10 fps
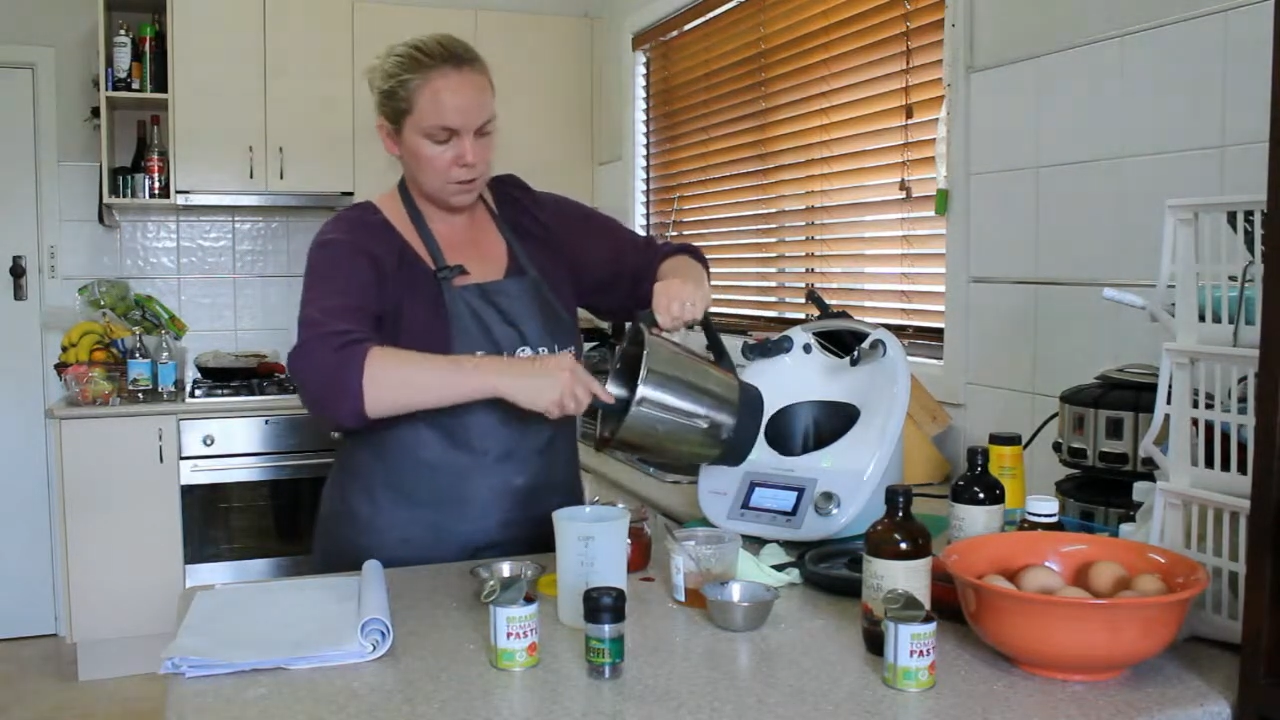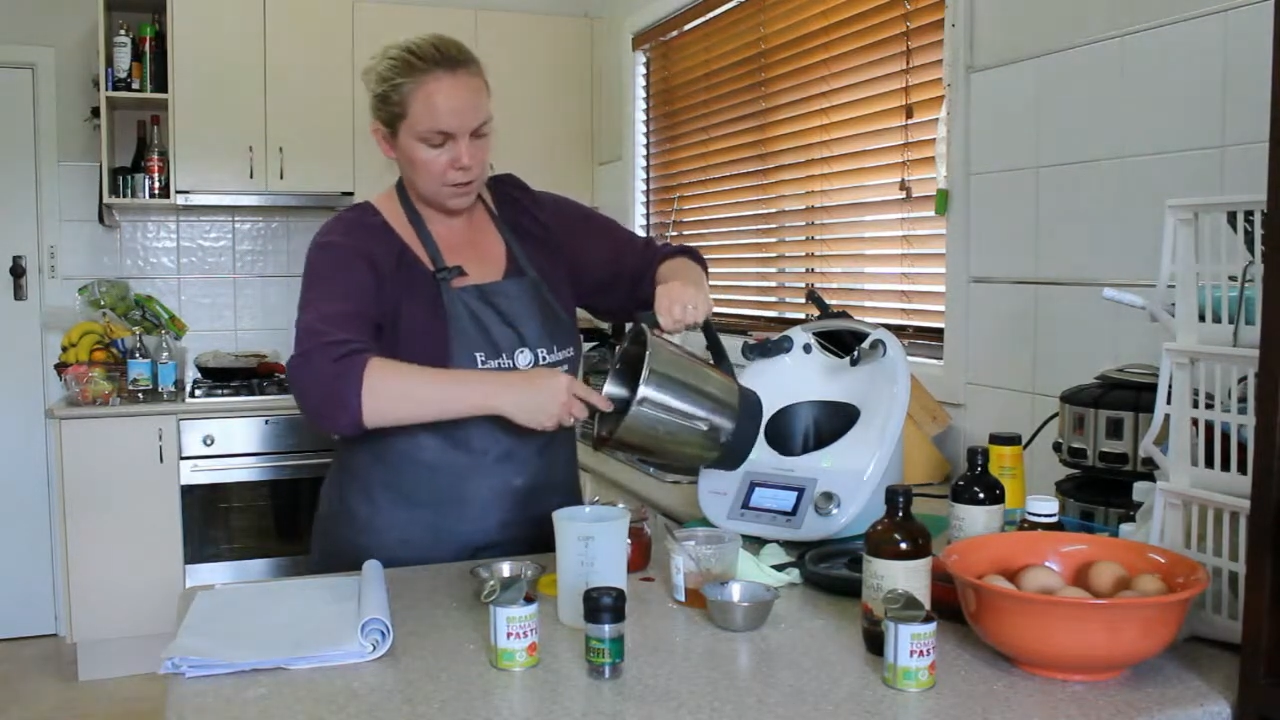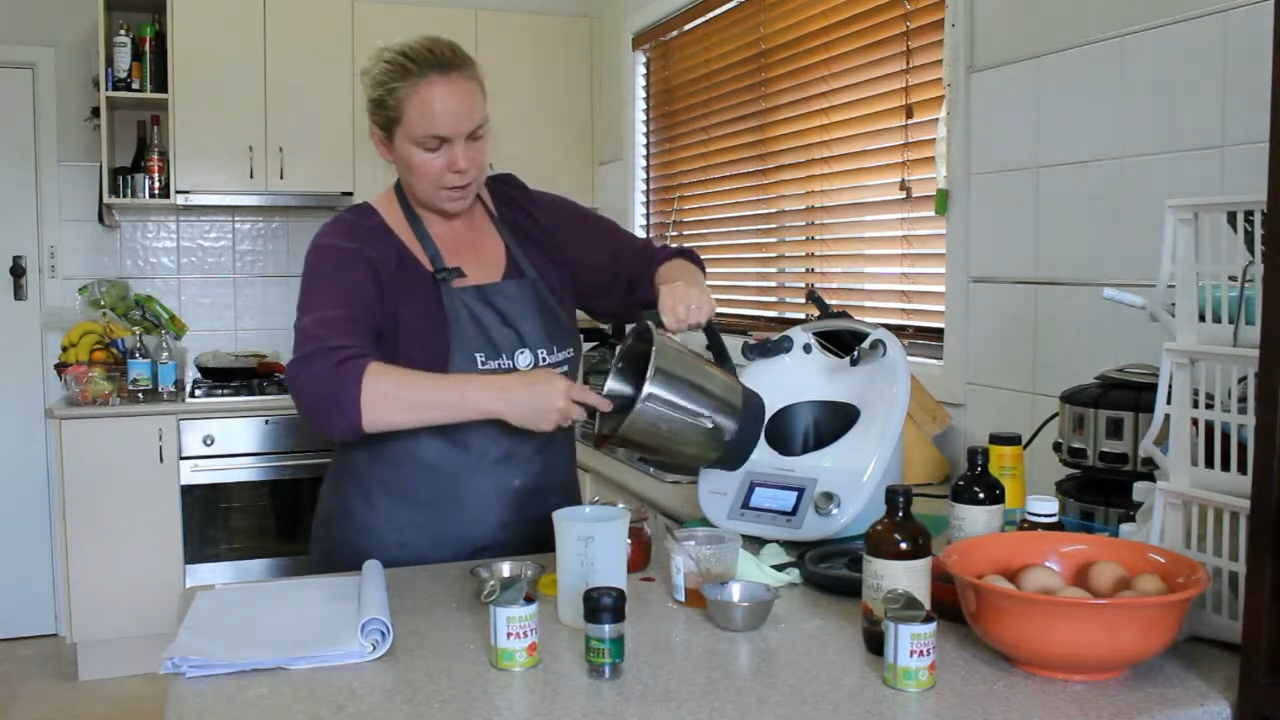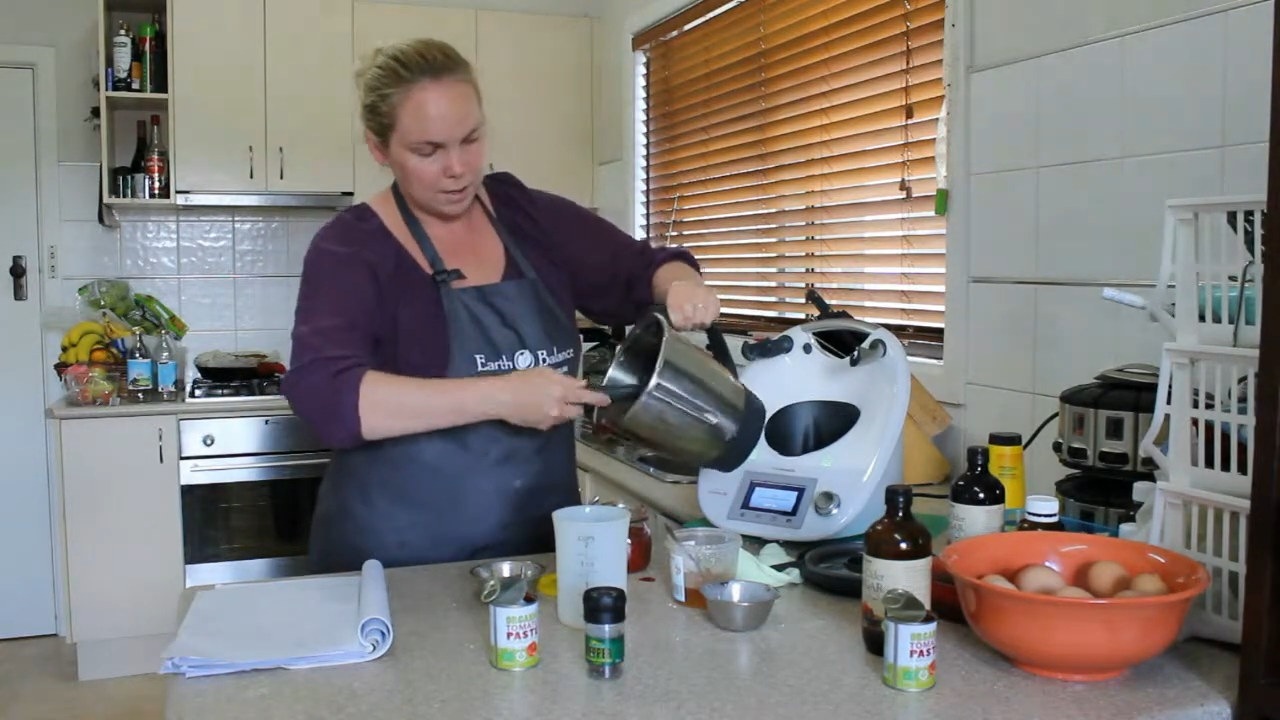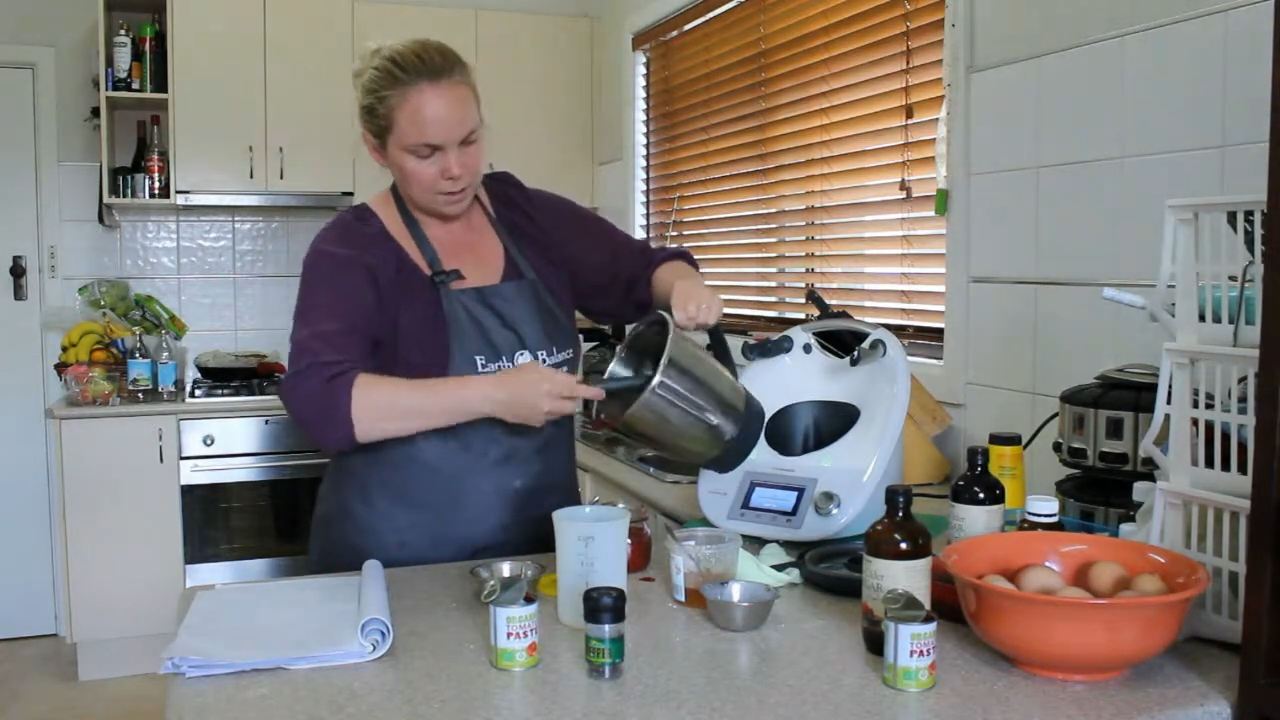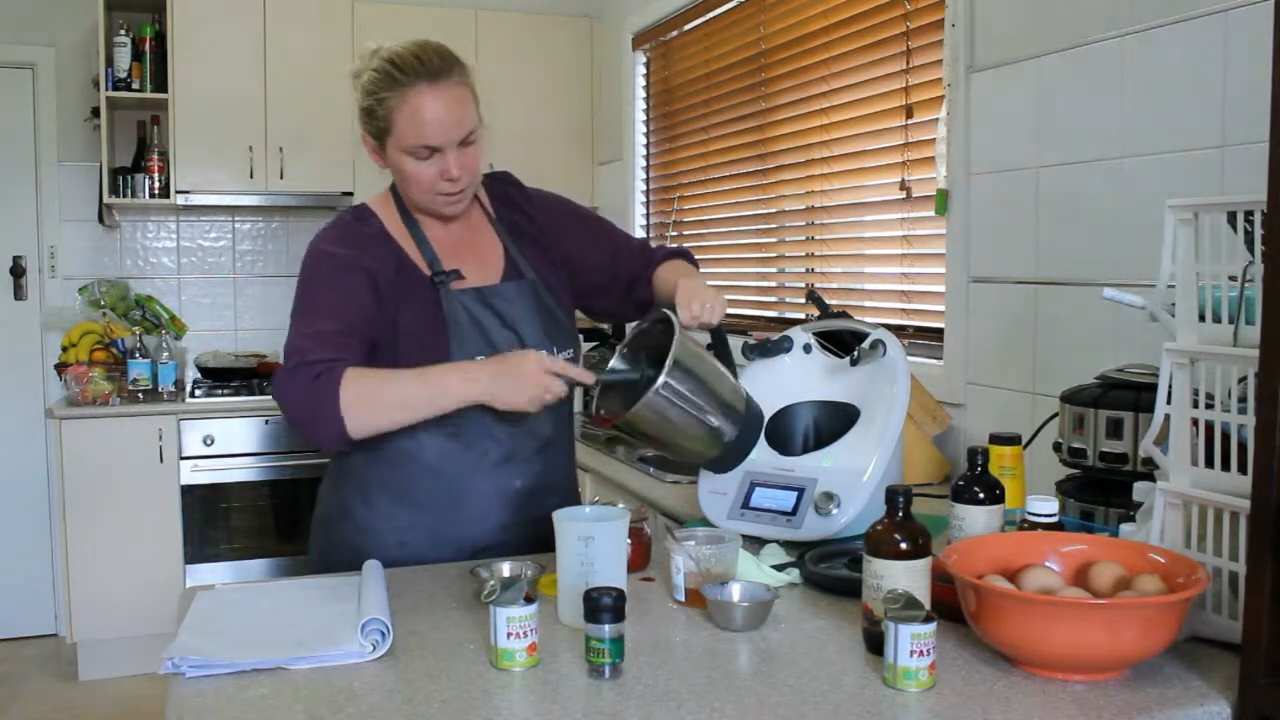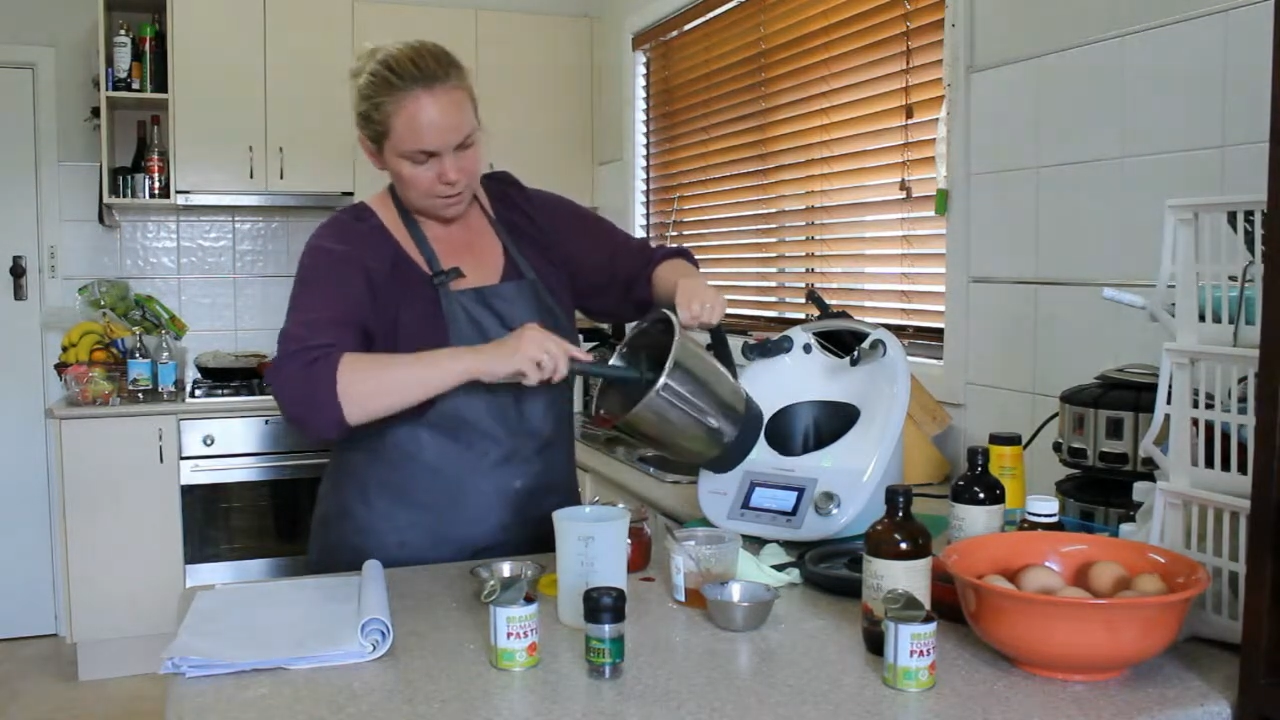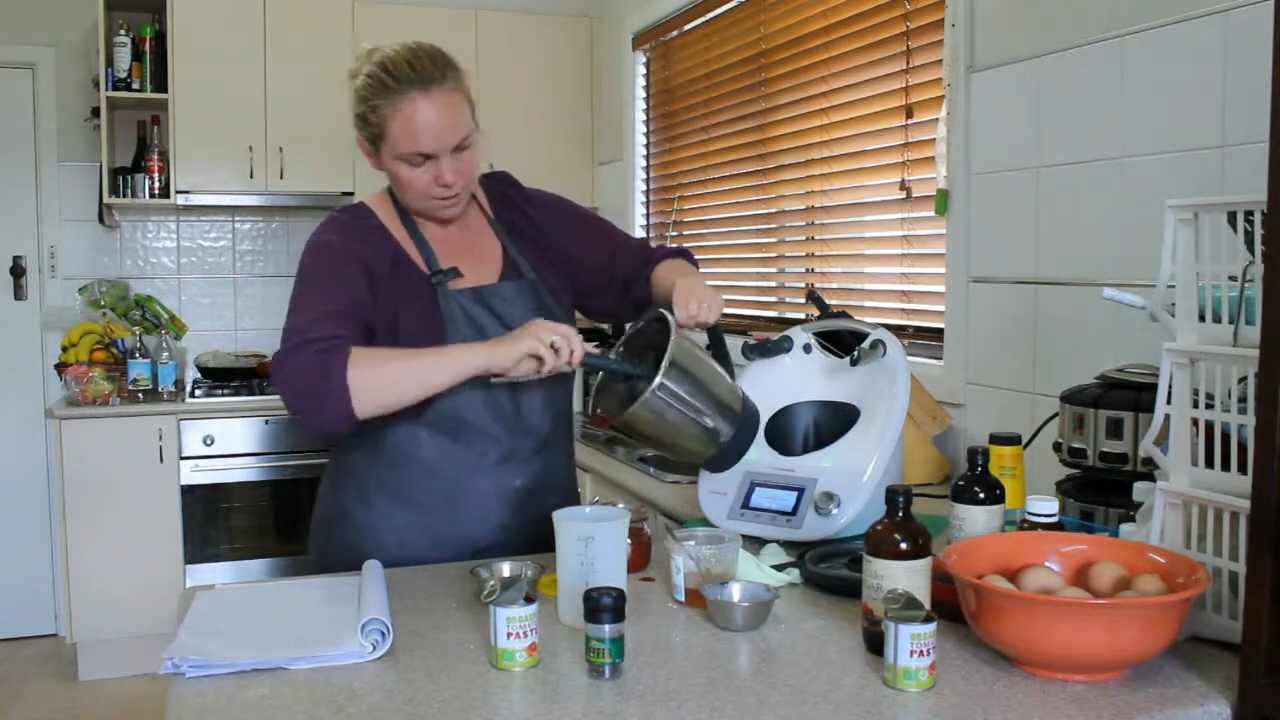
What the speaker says: don't need